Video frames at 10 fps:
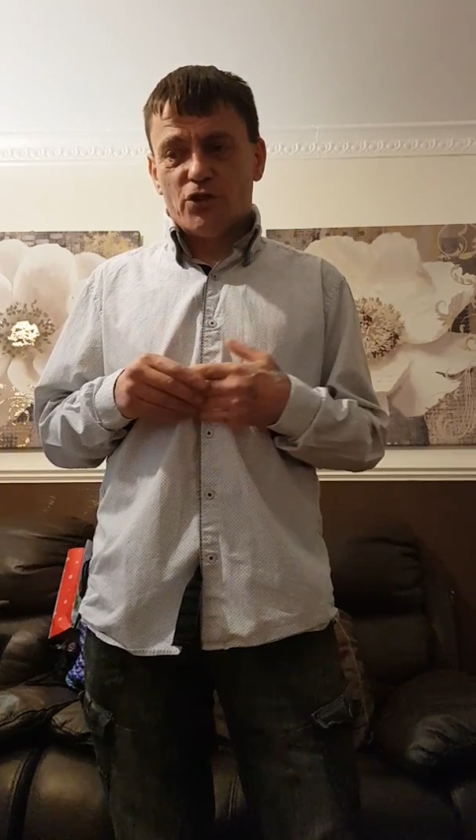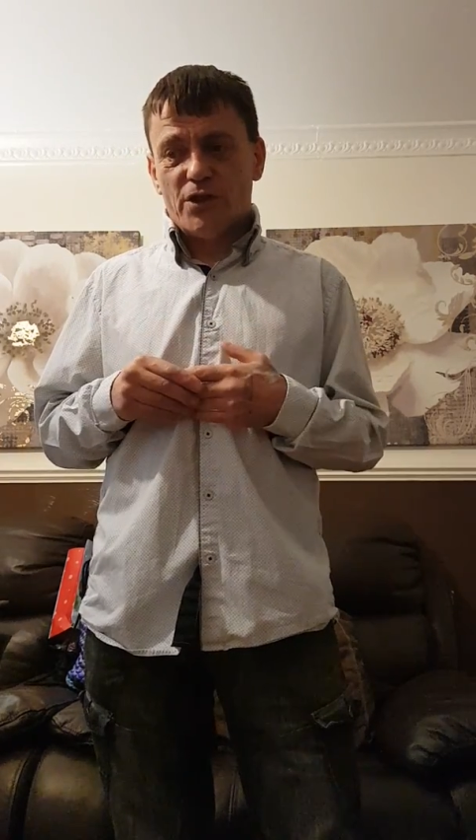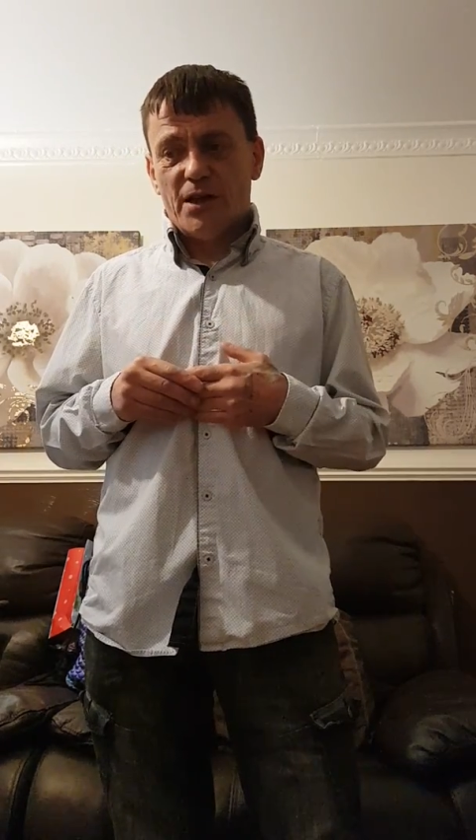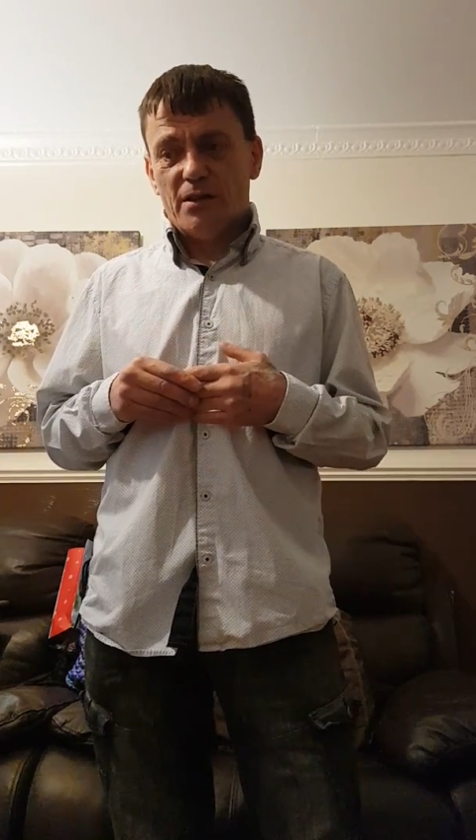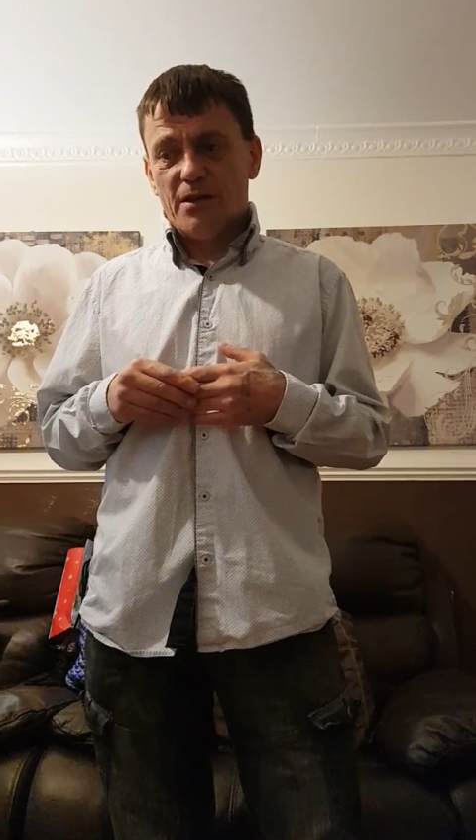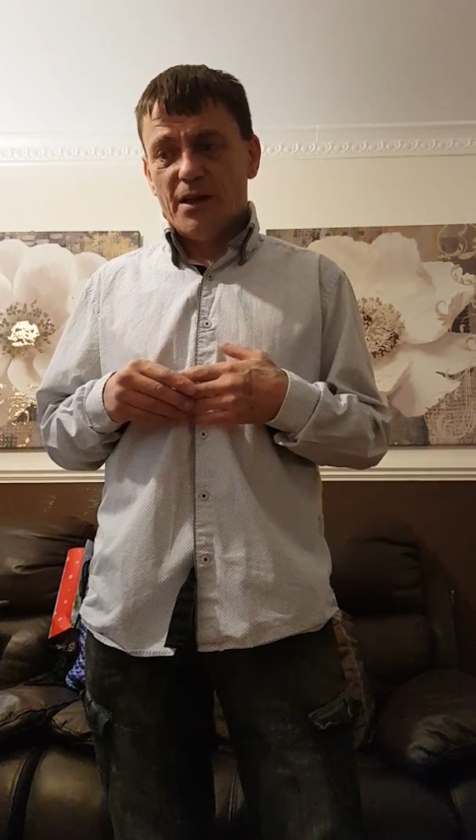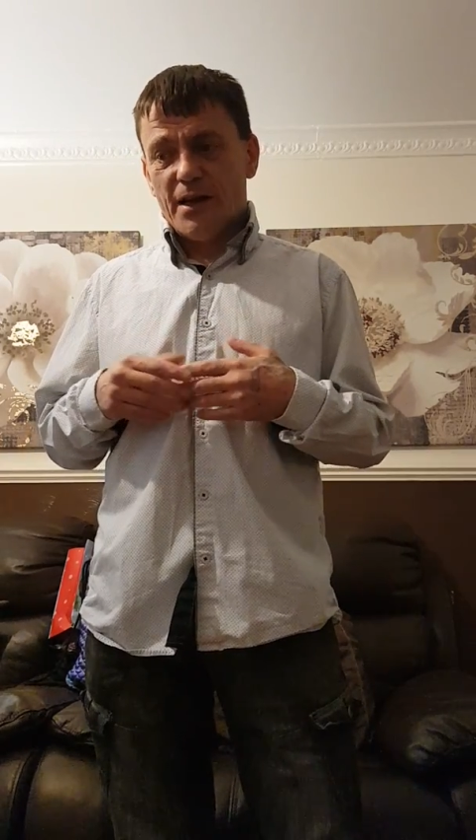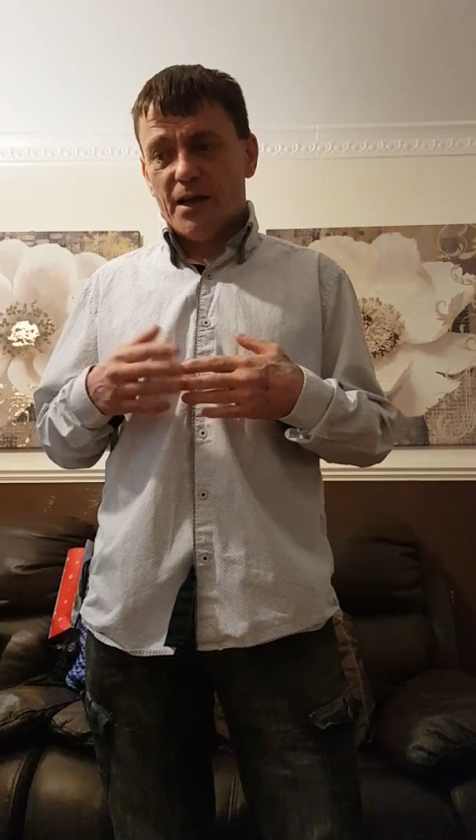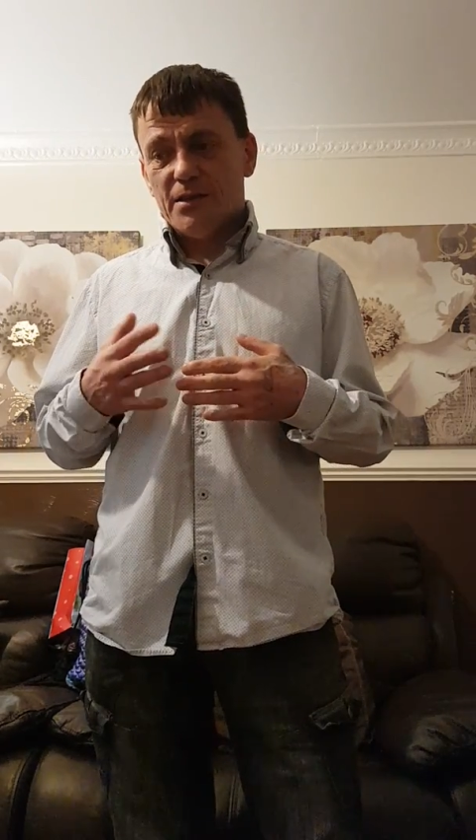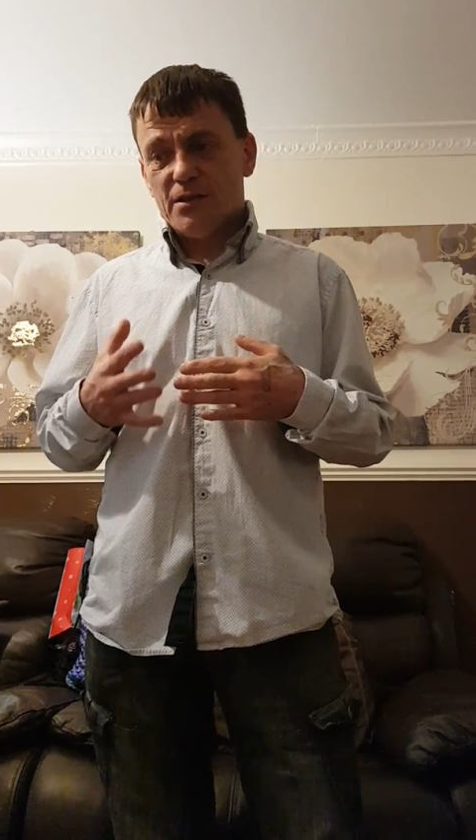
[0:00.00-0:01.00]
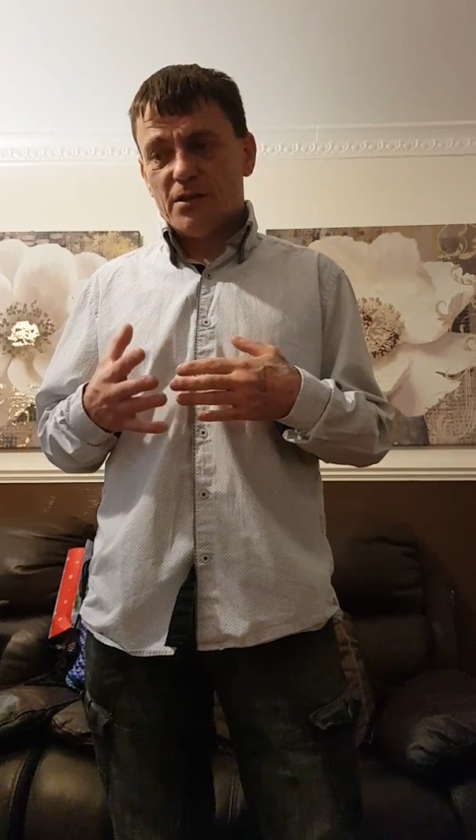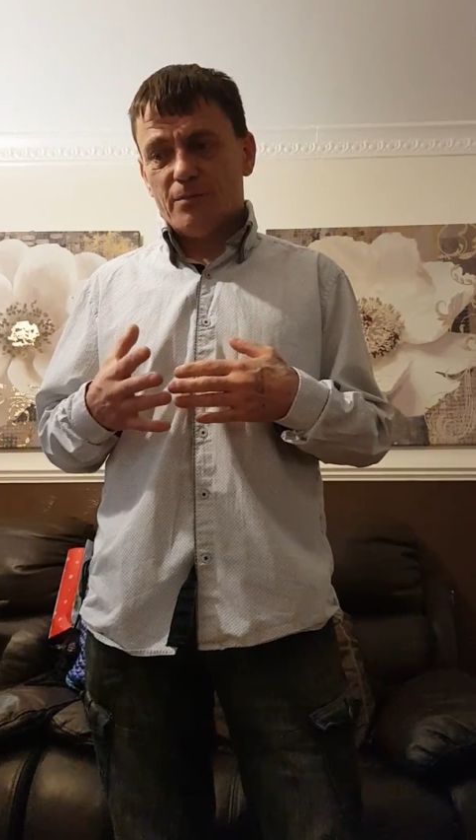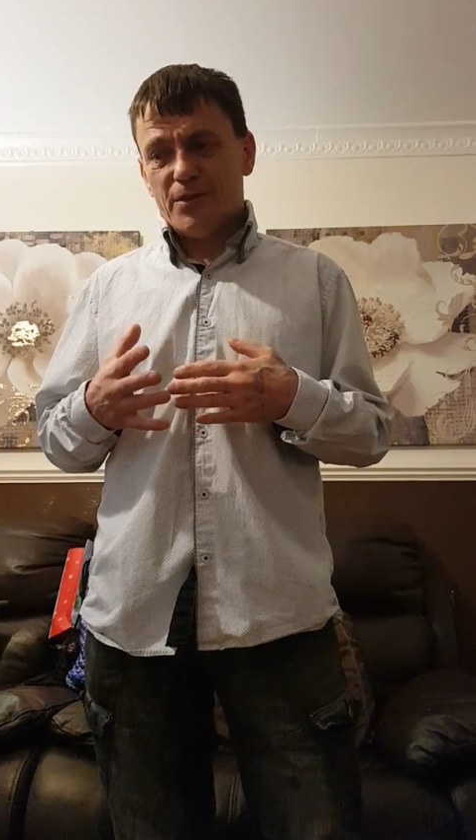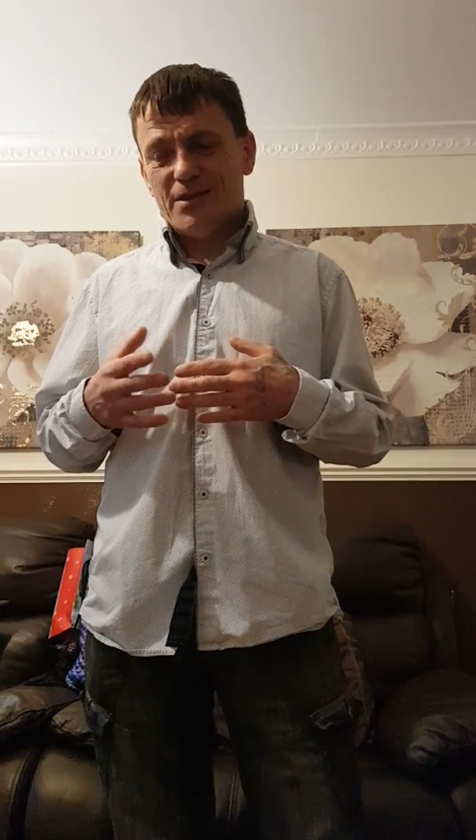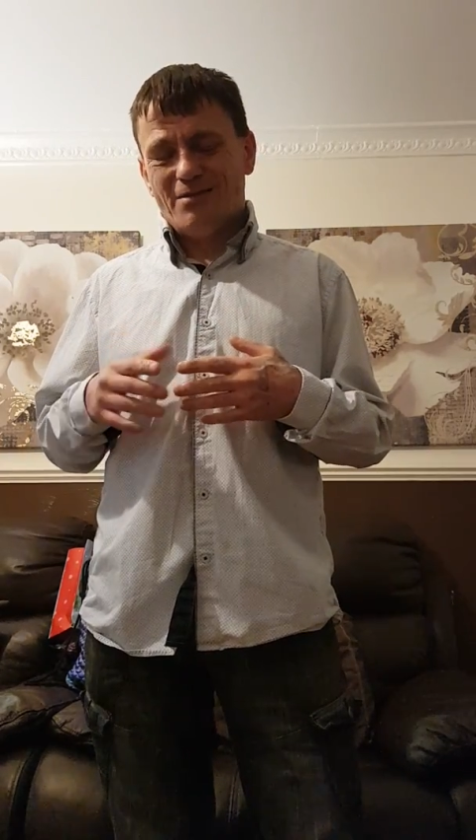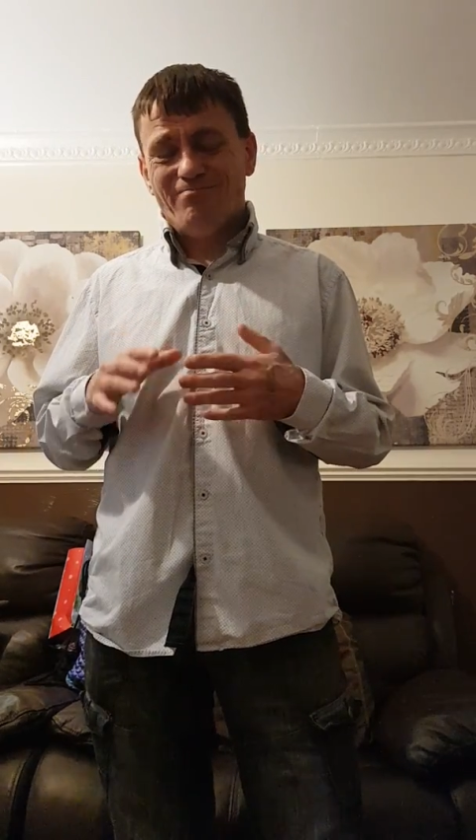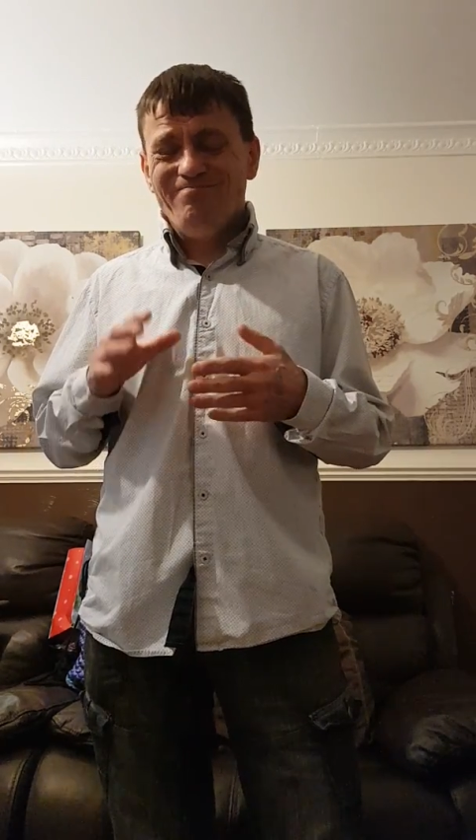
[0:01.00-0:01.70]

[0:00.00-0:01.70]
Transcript: child ends up with,